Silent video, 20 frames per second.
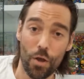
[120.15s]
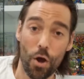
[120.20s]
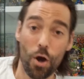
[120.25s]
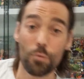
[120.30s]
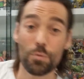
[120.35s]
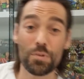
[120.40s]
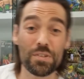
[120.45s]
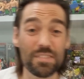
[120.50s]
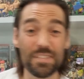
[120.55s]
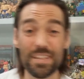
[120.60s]
I
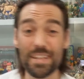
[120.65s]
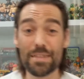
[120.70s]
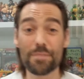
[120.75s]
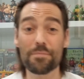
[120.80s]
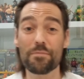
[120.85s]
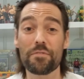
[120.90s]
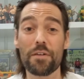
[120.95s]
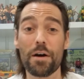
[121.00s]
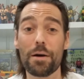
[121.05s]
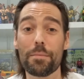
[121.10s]
would see
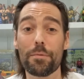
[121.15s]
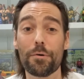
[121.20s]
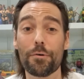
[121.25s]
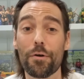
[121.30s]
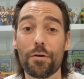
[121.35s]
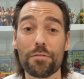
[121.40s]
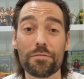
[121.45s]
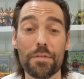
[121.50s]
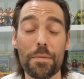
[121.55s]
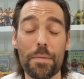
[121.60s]
them far
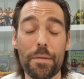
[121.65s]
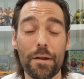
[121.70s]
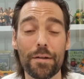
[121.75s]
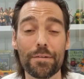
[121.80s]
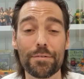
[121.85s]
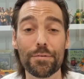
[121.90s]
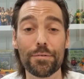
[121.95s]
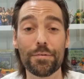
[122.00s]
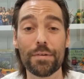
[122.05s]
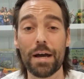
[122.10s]
more often than
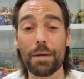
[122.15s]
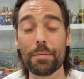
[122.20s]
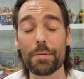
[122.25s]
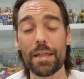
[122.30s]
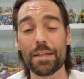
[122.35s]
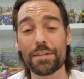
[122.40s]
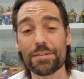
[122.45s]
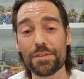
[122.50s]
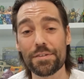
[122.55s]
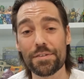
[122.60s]
I do now, but
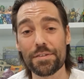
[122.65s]
that's